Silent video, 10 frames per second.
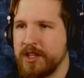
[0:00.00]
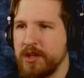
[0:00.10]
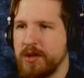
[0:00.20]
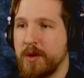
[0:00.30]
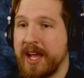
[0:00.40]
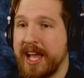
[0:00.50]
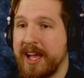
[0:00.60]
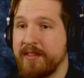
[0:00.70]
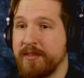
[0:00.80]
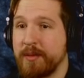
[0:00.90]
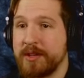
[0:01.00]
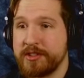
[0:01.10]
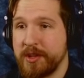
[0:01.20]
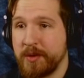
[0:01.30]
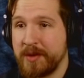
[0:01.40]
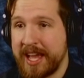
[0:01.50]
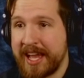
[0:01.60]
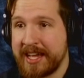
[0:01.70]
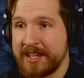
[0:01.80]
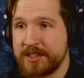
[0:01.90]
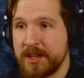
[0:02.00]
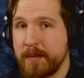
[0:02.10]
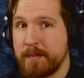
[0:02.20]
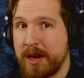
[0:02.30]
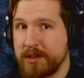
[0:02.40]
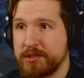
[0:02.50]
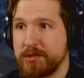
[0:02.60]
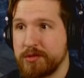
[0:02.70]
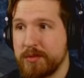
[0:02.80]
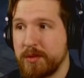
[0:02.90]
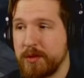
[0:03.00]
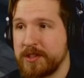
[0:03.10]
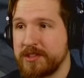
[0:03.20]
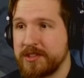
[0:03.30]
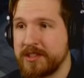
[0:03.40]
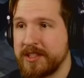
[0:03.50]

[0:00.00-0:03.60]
You now have what is known as boxer's remorse.